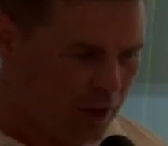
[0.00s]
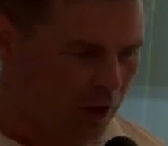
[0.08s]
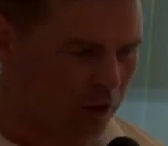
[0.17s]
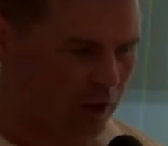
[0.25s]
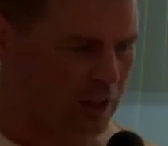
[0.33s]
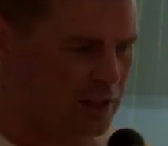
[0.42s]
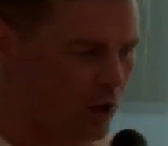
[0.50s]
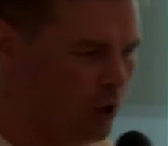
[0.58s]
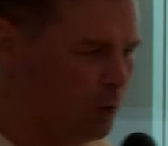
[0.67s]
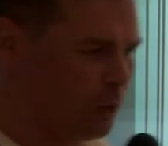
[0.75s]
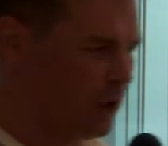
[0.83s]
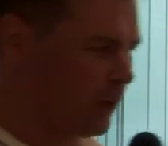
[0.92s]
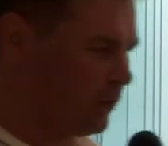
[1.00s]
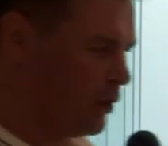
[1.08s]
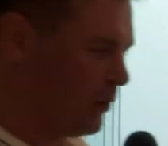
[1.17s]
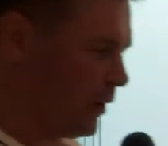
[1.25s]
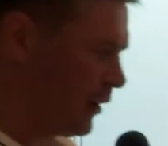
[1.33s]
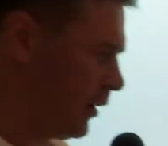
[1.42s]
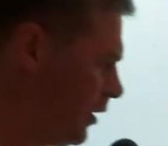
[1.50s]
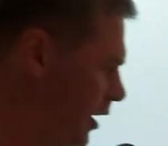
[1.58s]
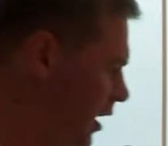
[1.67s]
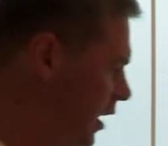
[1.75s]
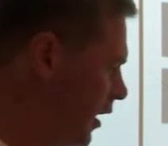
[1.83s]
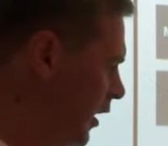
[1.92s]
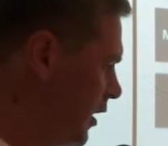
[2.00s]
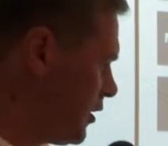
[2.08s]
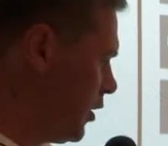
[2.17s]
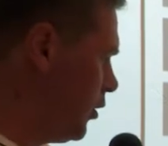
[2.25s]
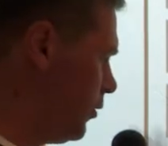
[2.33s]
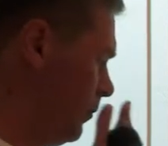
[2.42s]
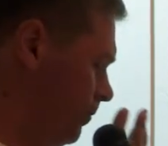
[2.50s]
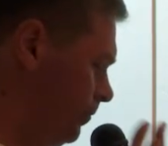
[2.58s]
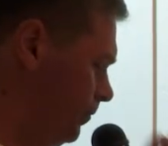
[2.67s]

release the whole product to the market. So